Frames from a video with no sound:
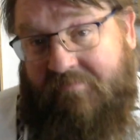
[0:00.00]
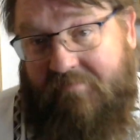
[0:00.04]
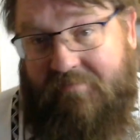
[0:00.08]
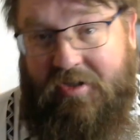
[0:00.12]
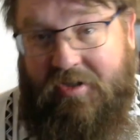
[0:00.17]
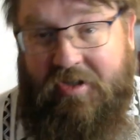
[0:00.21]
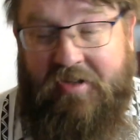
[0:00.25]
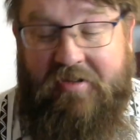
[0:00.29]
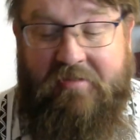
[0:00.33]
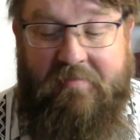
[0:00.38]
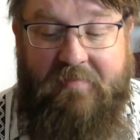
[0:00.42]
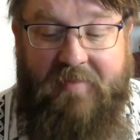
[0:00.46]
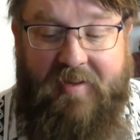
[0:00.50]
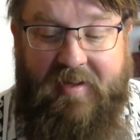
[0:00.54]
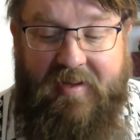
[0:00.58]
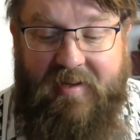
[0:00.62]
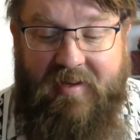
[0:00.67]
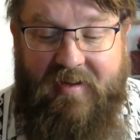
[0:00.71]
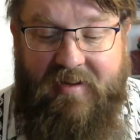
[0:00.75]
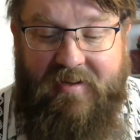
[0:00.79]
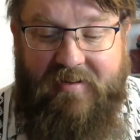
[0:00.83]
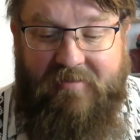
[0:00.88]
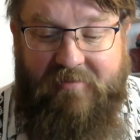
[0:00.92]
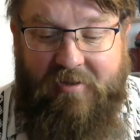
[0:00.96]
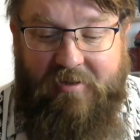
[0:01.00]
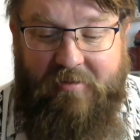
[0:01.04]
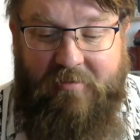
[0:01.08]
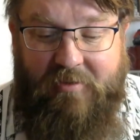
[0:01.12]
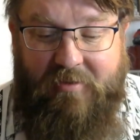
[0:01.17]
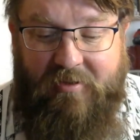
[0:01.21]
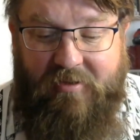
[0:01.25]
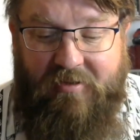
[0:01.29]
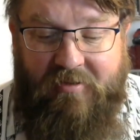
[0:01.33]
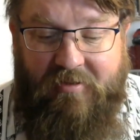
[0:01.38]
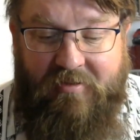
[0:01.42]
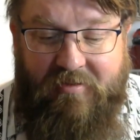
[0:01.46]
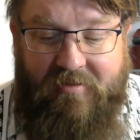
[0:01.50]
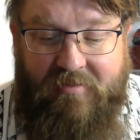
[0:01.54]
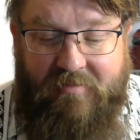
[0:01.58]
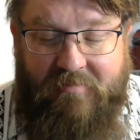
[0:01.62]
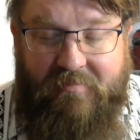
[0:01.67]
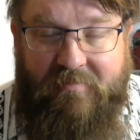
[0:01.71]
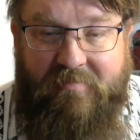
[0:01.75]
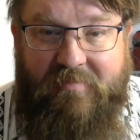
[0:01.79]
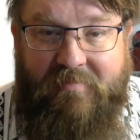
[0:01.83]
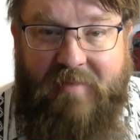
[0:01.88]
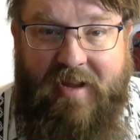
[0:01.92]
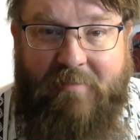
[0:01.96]
So real world
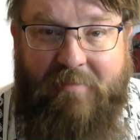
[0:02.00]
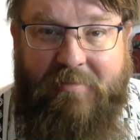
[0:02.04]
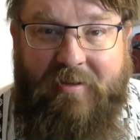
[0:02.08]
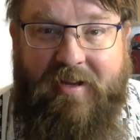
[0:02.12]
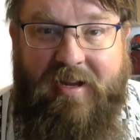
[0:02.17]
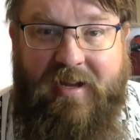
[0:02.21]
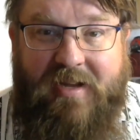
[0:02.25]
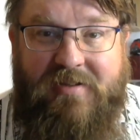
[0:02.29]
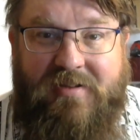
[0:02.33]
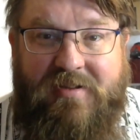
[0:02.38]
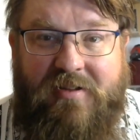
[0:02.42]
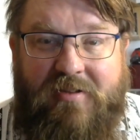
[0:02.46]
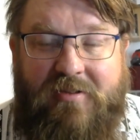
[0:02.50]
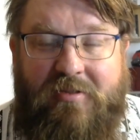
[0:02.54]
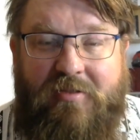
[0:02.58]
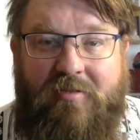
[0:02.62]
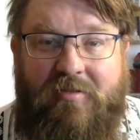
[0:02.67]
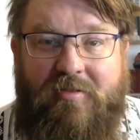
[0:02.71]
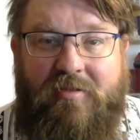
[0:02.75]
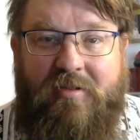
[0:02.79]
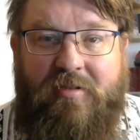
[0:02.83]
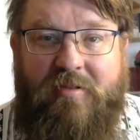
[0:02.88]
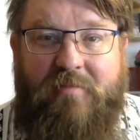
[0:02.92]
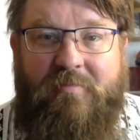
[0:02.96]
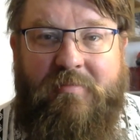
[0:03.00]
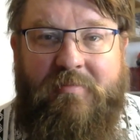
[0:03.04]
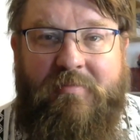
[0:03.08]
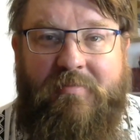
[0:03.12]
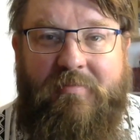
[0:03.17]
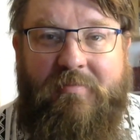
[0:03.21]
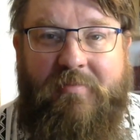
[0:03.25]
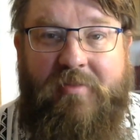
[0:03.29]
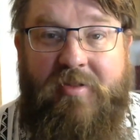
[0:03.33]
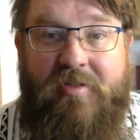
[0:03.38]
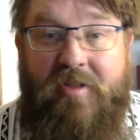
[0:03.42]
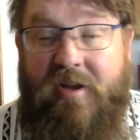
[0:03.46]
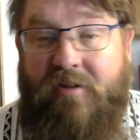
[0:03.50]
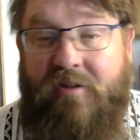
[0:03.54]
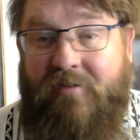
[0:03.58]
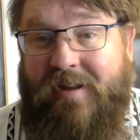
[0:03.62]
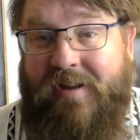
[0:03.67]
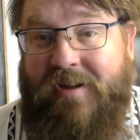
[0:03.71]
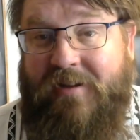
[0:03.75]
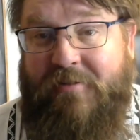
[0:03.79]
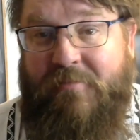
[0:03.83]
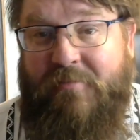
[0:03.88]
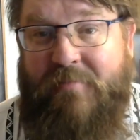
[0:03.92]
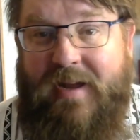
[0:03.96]
application to some
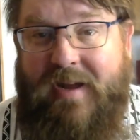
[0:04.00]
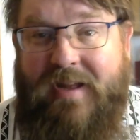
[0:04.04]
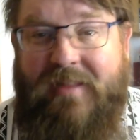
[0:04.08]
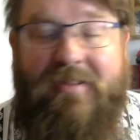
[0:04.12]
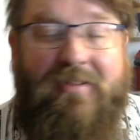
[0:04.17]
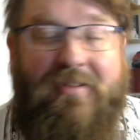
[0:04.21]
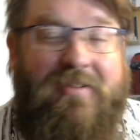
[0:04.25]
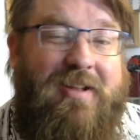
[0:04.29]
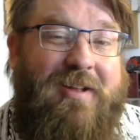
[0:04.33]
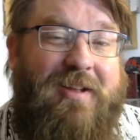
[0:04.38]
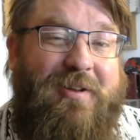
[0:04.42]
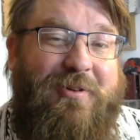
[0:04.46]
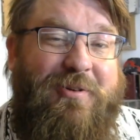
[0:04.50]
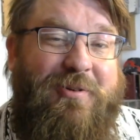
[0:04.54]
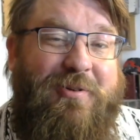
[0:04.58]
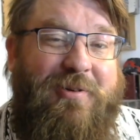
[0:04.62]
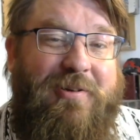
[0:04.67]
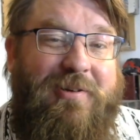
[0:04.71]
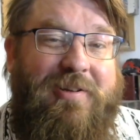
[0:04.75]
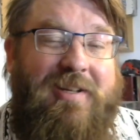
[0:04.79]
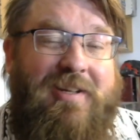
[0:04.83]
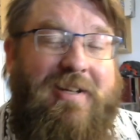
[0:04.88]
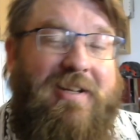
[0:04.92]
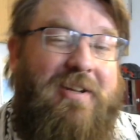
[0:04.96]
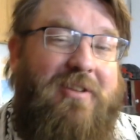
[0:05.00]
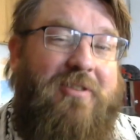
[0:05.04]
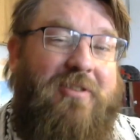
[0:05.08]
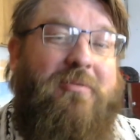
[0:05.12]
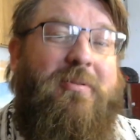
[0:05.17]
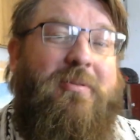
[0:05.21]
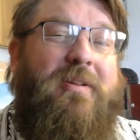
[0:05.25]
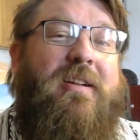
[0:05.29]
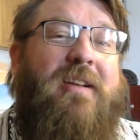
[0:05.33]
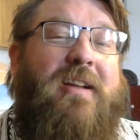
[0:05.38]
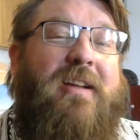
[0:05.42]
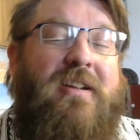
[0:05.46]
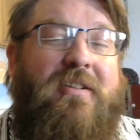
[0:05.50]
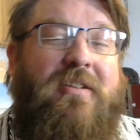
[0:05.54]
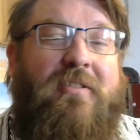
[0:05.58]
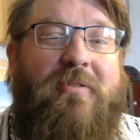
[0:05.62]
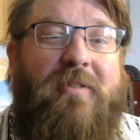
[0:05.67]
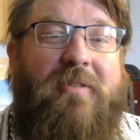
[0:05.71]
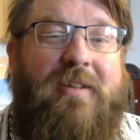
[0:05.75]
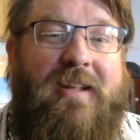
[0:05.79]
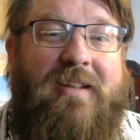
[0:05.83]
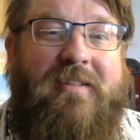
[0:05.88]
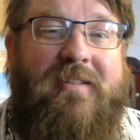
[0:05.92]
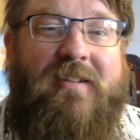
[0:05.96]
theoretical math is kind of cool. So we're going to kind of do
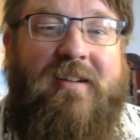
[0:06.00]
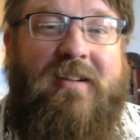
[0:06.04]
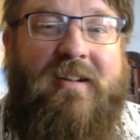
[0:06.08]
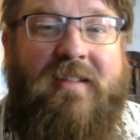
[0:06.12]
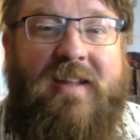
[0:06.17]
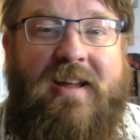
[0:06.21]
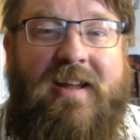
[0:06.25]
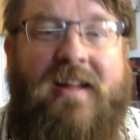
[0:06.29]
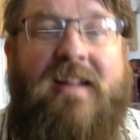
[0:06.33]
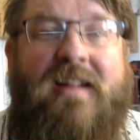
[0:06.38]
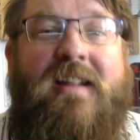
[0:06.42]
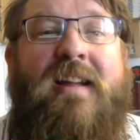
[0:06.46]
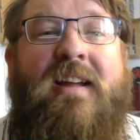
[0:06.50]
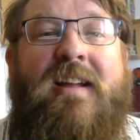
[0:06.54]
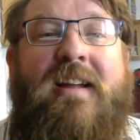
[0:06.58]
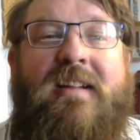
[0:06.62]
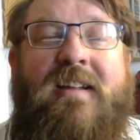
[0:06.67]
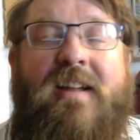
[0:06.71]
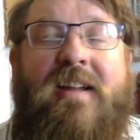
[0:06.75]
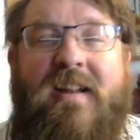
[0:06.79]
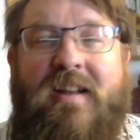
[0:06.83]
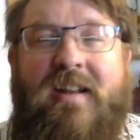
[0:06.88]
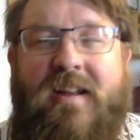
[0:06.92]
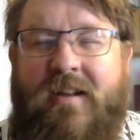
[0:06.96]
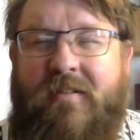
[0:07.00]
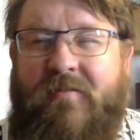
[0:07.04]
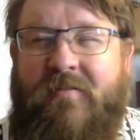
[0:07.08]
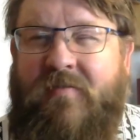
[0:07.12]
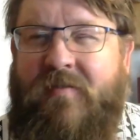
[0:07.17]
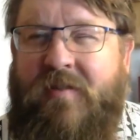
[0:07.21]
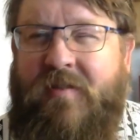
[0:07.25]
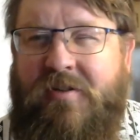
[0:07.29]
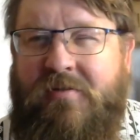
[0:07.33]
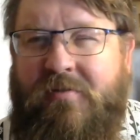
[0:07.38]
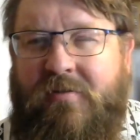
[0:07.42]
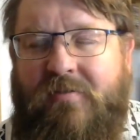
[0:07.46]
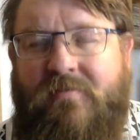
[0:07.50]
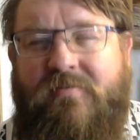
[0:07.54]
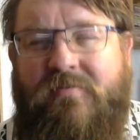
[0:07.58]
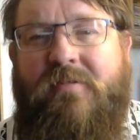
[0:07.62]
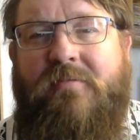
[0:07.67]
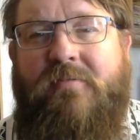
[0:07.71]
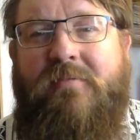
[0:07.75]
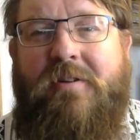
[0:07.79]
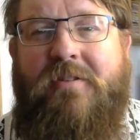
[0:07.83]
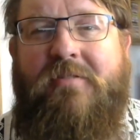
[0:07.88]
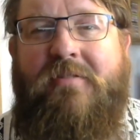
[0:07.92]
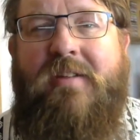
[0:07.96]
a lesson on that and kind of get a visual for
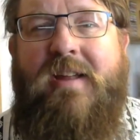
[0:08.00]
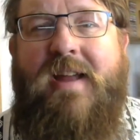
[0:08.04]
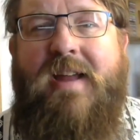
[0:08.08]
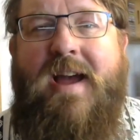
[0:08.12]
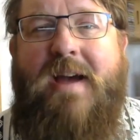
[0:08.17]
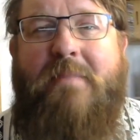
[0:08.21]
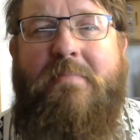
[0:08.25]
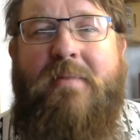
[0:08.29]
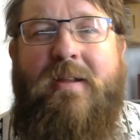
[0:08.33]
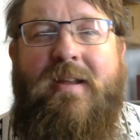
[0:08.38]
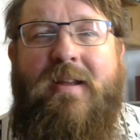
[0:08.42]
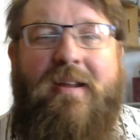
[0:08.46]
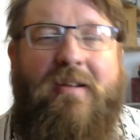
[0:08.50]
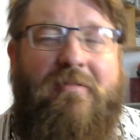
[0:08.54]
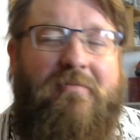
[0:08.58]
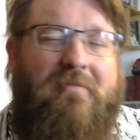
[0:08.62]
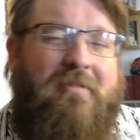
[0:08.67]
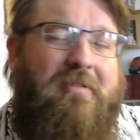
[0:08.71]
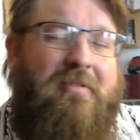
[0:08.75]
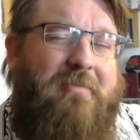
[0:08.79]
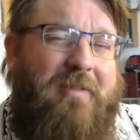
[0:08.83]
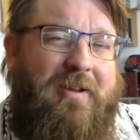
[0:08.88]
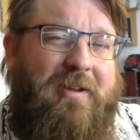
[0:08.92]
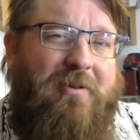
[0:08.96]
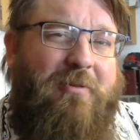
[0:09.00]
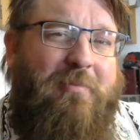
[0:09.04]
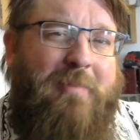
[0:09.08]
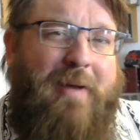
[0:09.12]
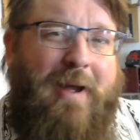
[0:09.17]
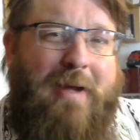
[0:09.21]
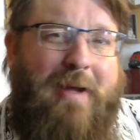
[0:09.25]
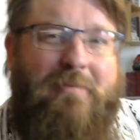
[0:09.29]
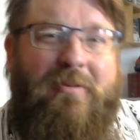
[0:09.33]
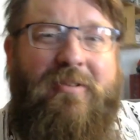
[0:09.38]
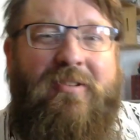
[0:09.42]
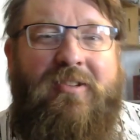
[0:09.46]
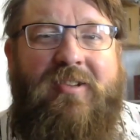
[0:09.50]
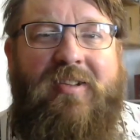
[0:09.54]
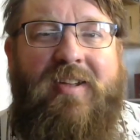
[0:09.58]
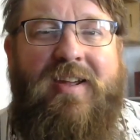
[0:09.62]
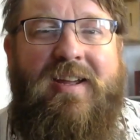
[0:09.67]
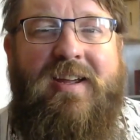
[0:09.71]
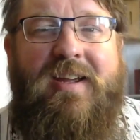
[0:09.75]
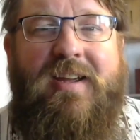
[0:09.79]
what's really happening and what we hope happens.